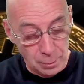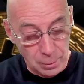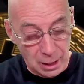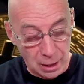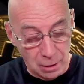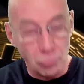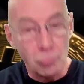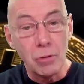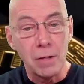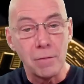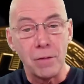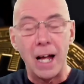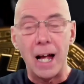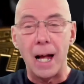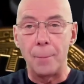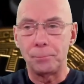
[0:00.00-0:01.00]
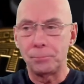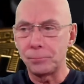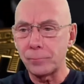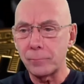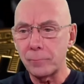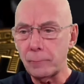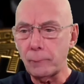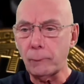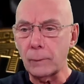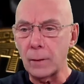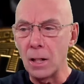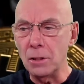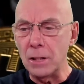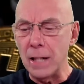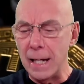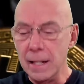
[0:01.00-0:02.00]
Let me get rid of that.
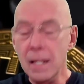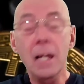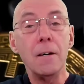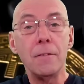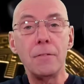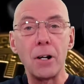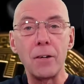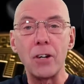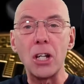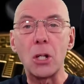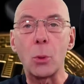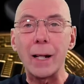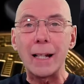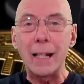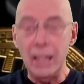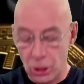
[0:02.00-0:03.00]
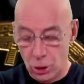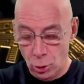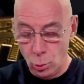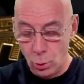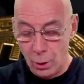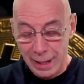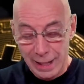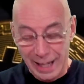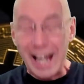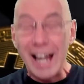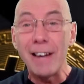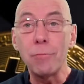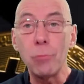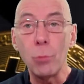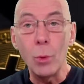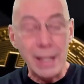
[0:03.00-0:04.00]
Okay, very, very quickly, who
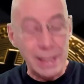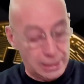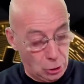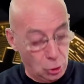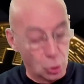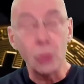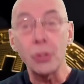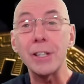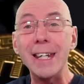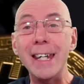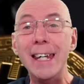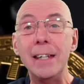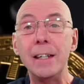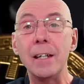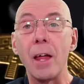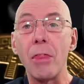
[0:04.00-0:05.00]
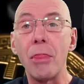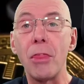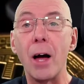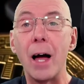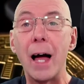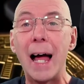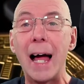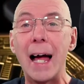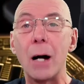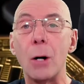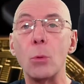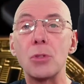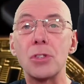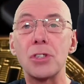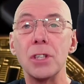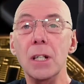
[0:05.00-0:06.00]
have we got in the
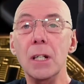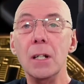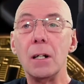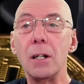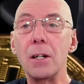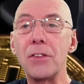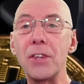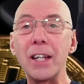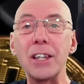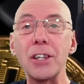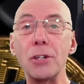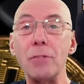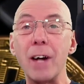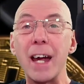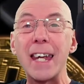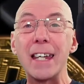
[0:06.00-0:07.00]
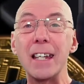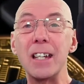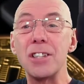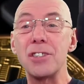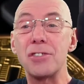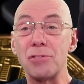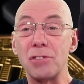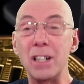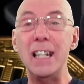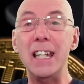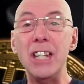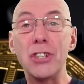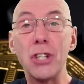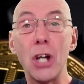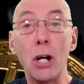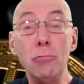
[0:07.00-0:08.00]
house? I think the regulars,
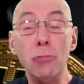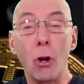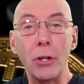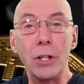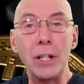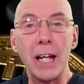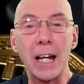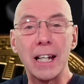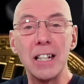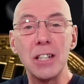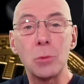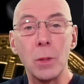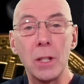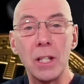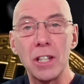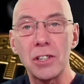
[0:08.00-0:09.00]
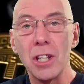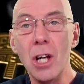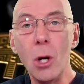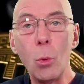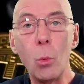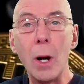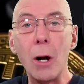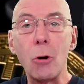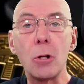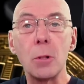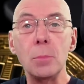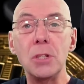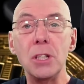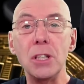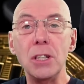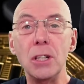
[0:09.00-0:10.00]
really. Joe Rotniak is with us.
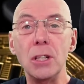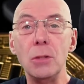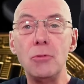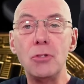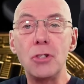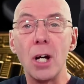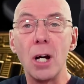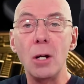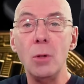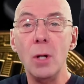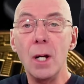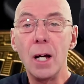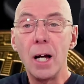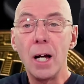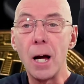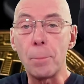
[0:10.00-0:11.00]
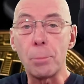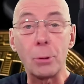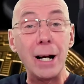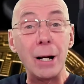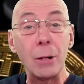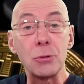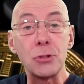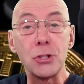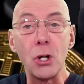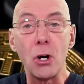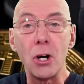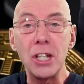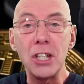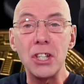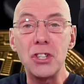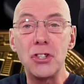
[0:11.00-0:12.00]
Welcome to you, Joe. Proud
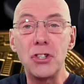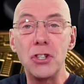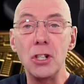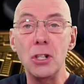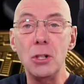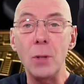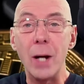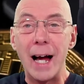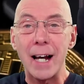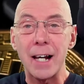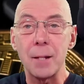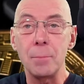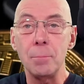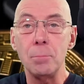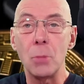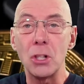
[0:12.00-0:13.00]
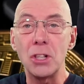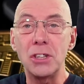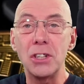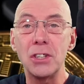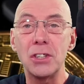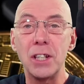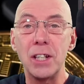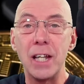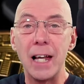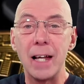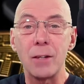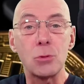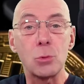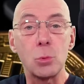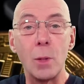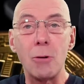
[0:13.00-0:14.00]
Zionist Jew. Adam Meister's in the
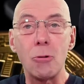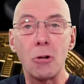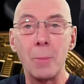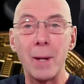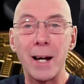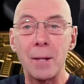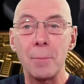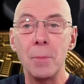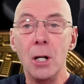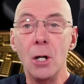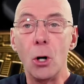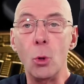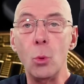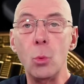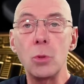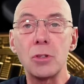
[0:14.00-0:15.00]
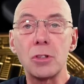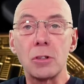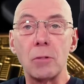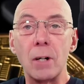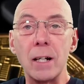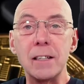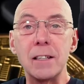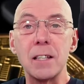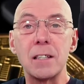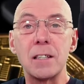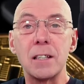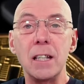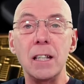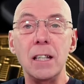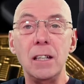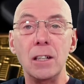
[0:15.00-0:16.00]
house. Welcome, Adam. Always great to
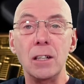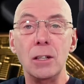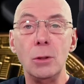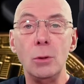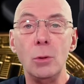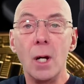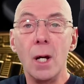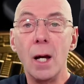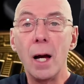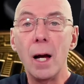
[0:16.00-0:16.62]
see you.